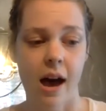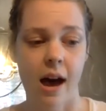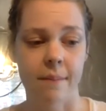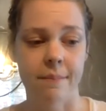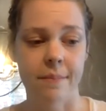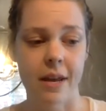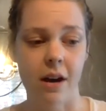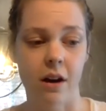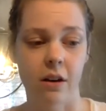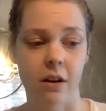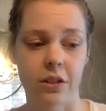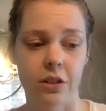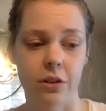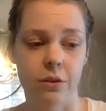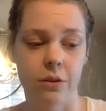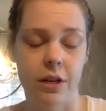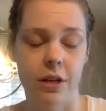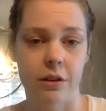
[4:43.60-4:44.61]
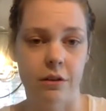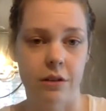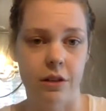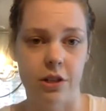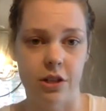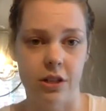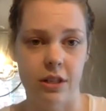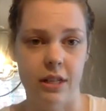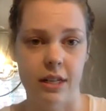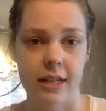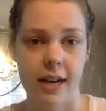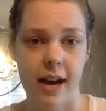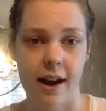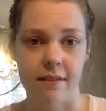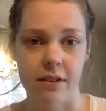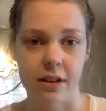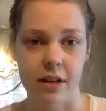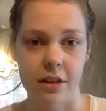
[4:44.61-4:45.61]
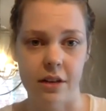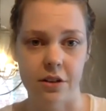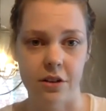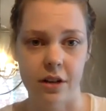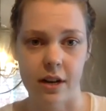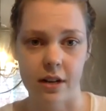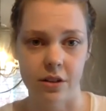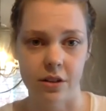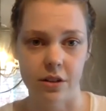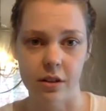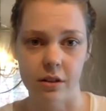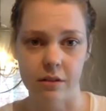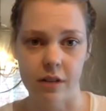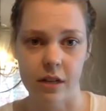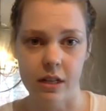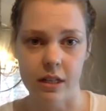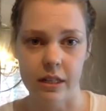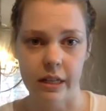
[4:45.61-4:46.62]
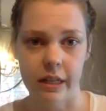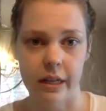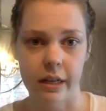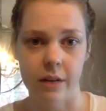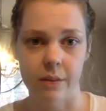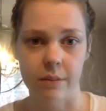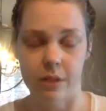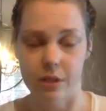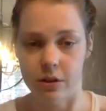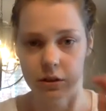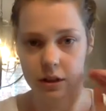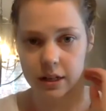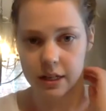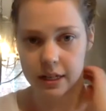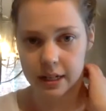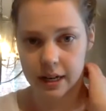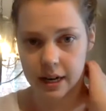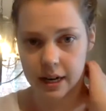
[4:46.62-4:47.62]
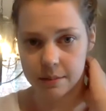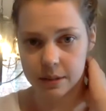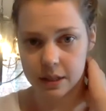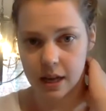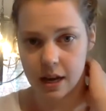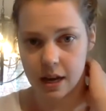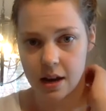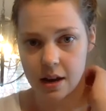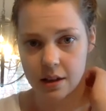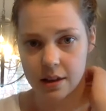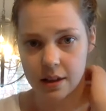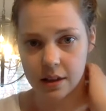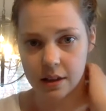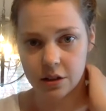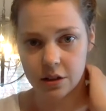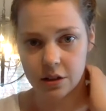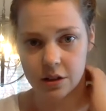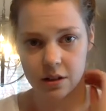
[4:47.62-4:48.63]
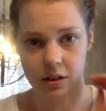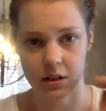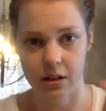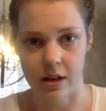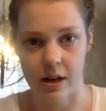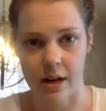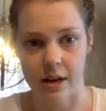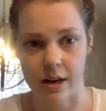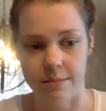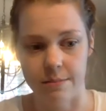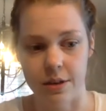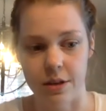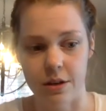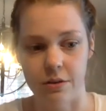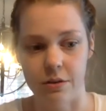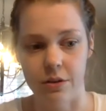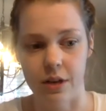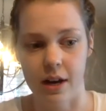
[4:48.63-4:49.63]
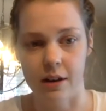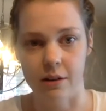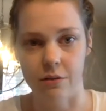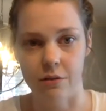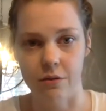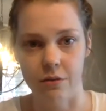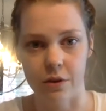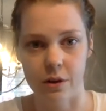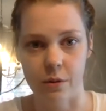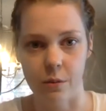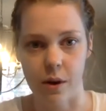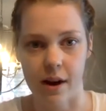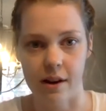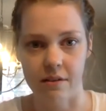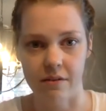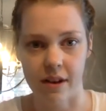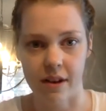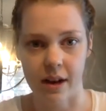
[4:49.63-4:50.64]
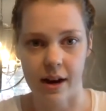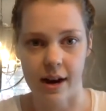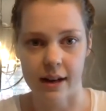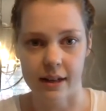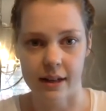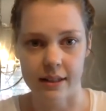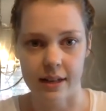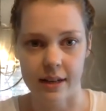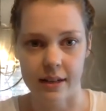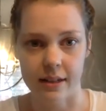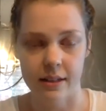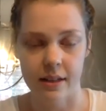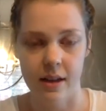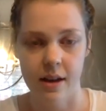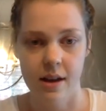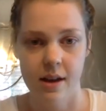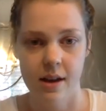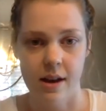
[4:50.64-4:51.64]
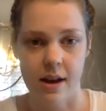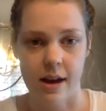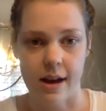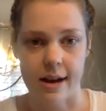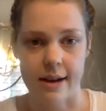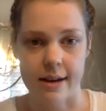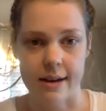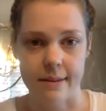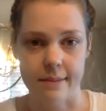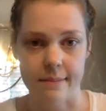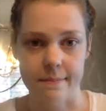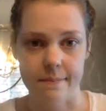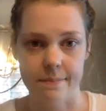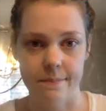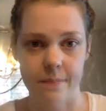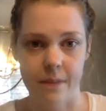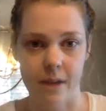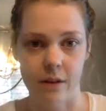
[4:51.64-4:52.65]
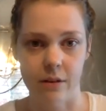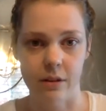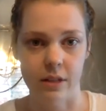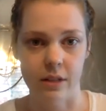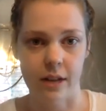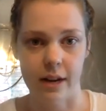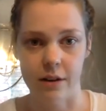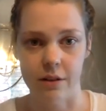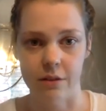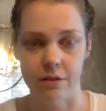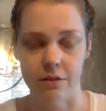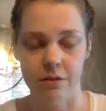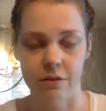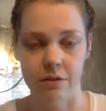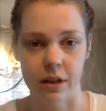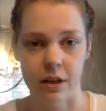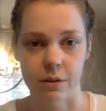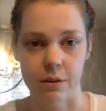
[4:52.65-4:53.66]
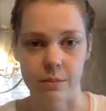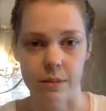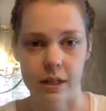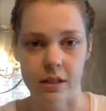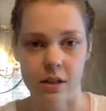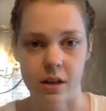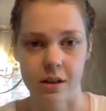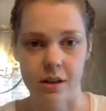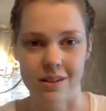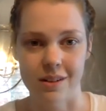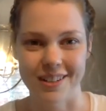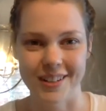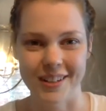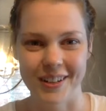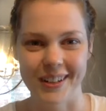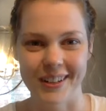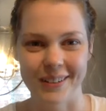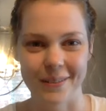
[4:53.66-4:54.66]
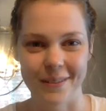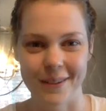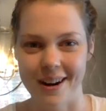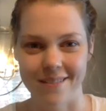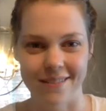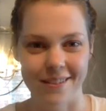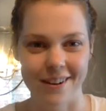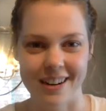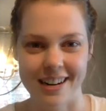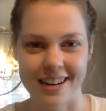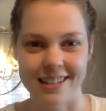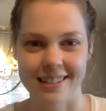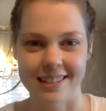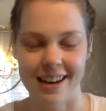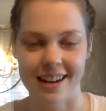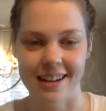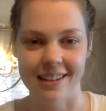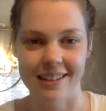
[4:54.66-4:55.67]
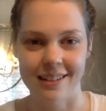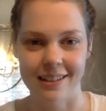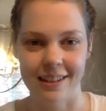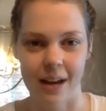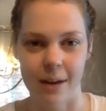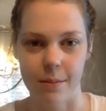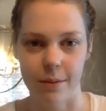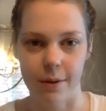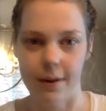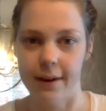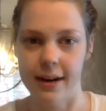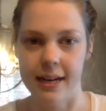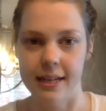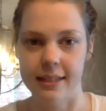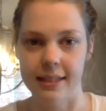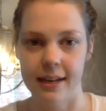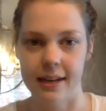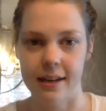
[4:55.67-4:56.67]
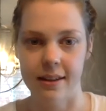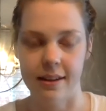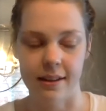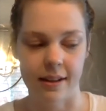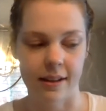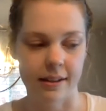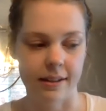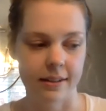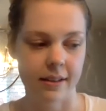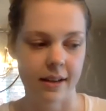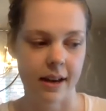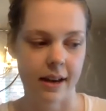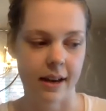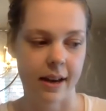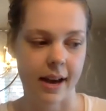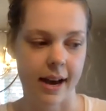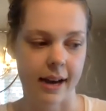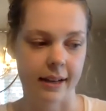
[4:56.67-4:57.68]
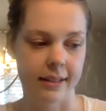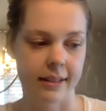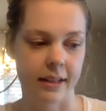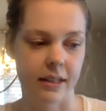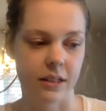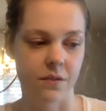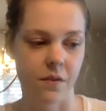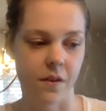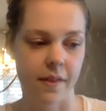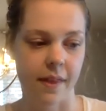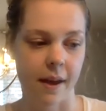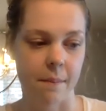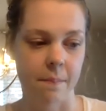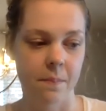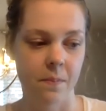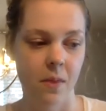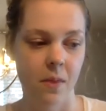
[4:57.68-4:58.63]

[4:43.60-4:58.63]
They also, you just need to have an internet service. So a lot of times they'll just use kind of free Wi-Fi access outside of McDonald's or wherever it is, that's libraries, anything that's access for them.